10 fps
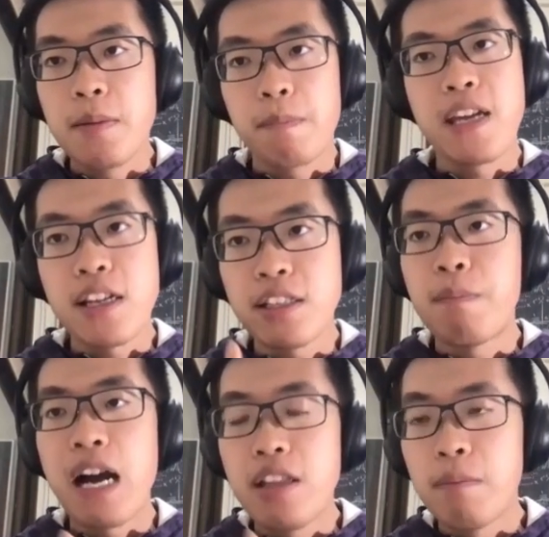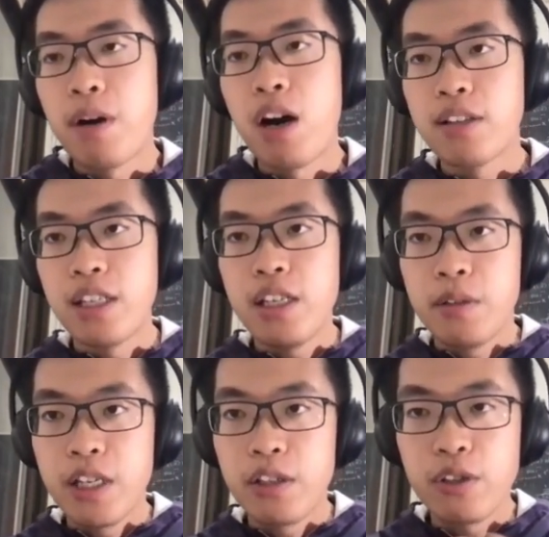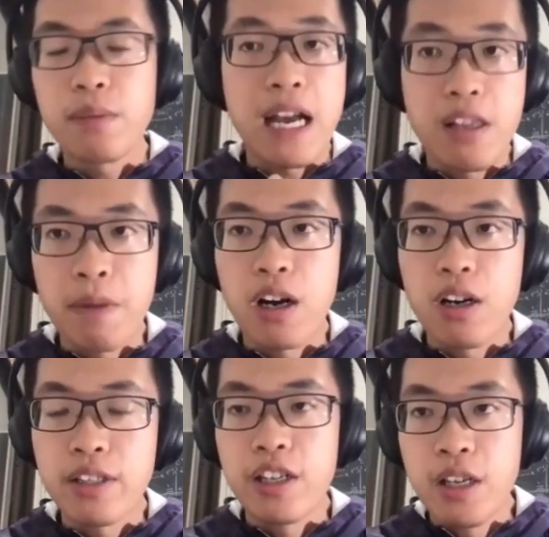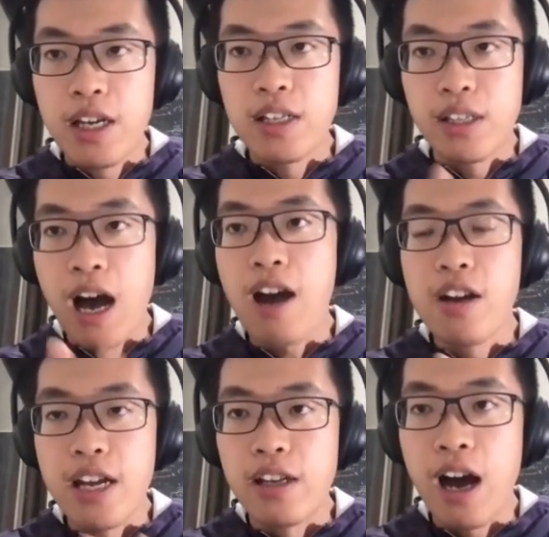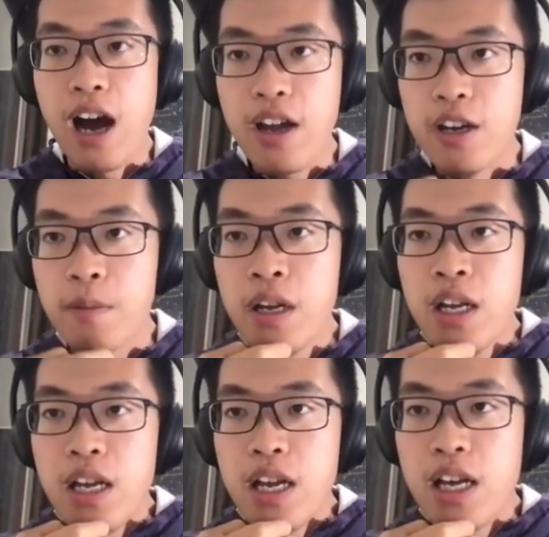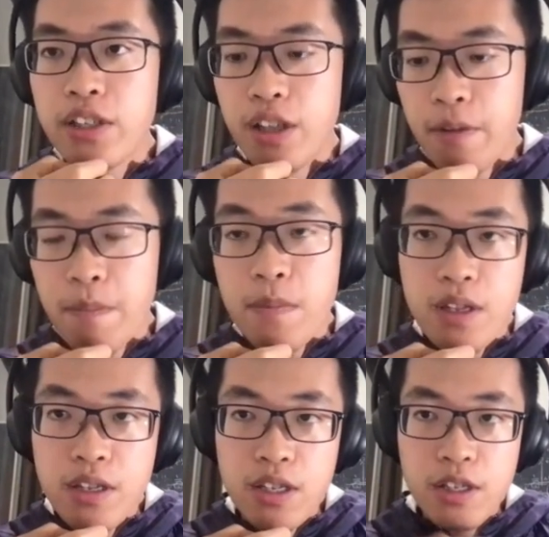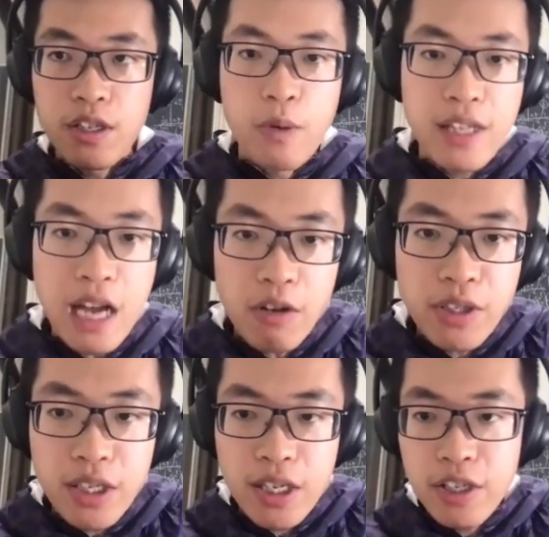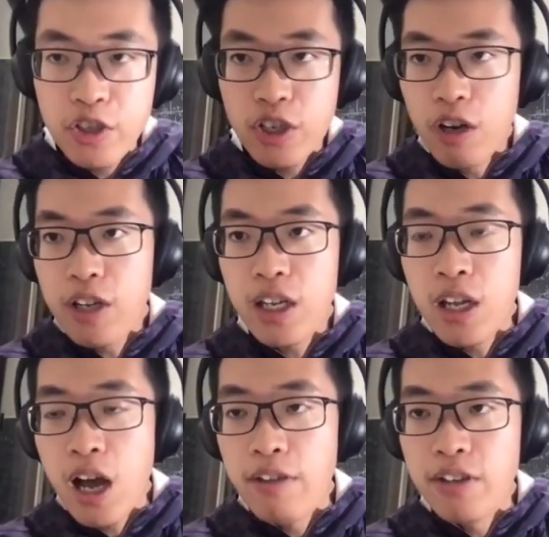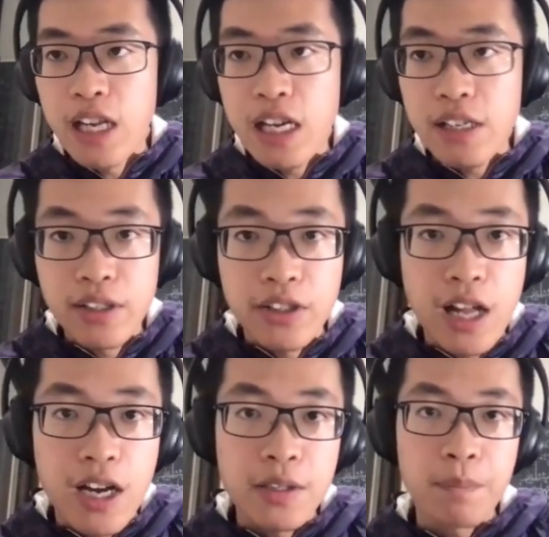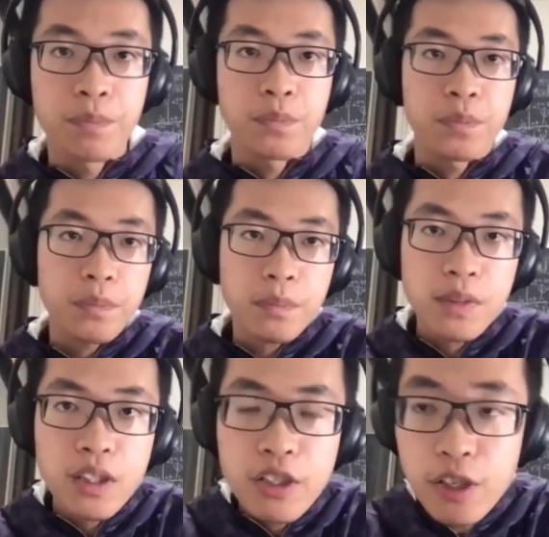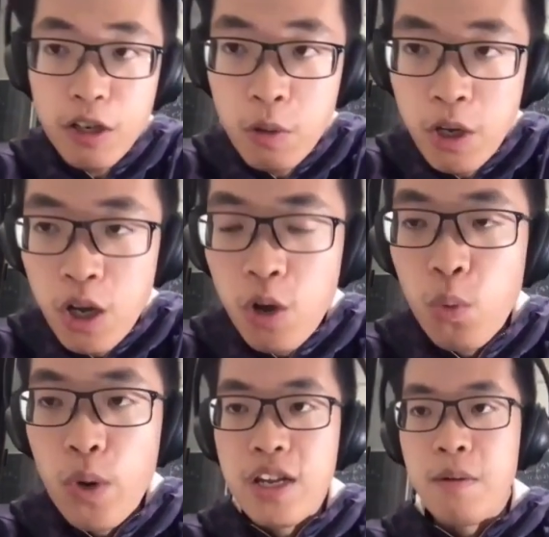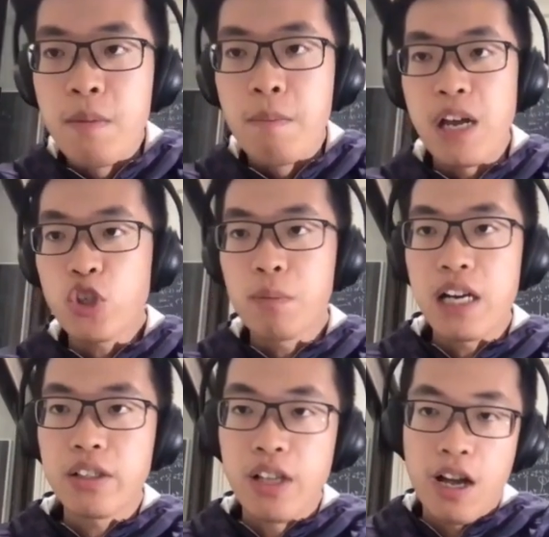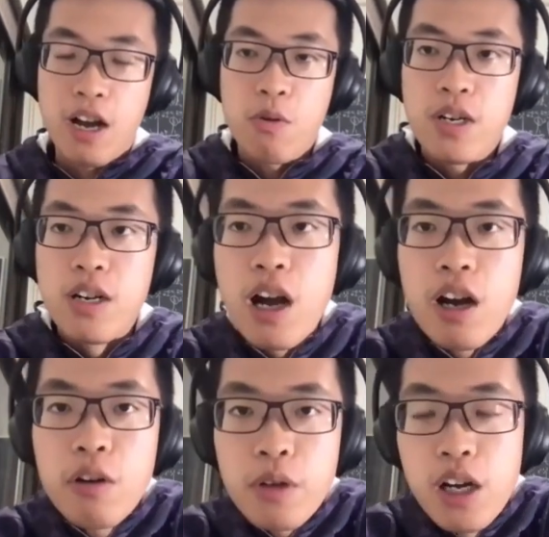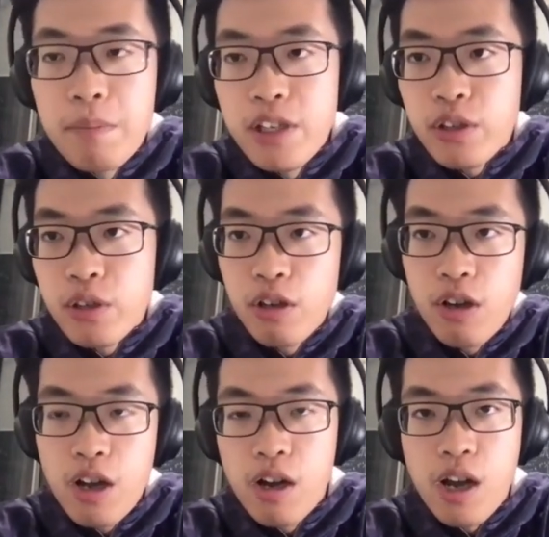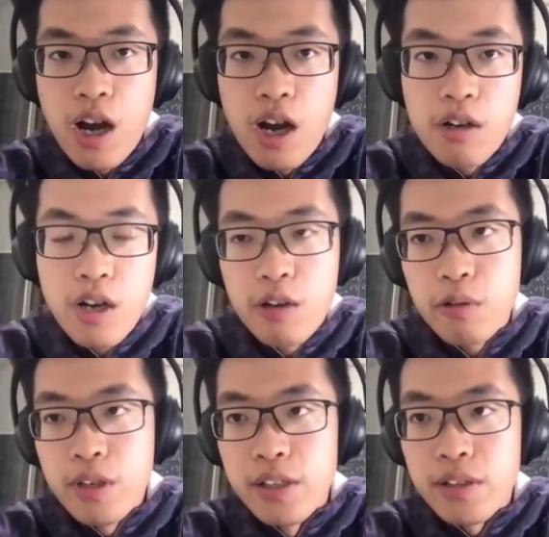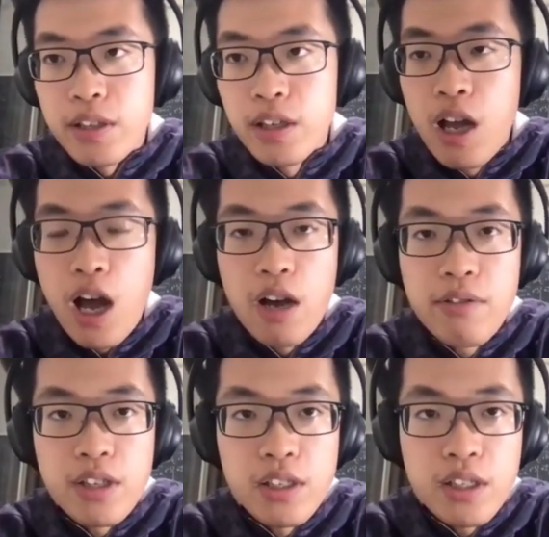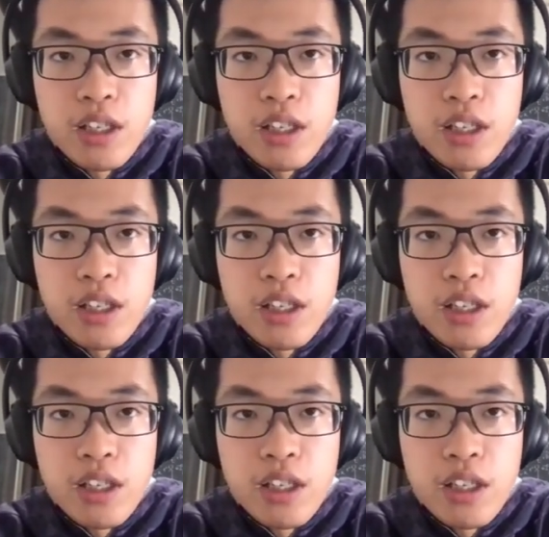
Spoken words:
get by the policy, induced by the policy, is higher and higher. And the result is showing on the next slide. So we benchmarked our PGQA algorithms on this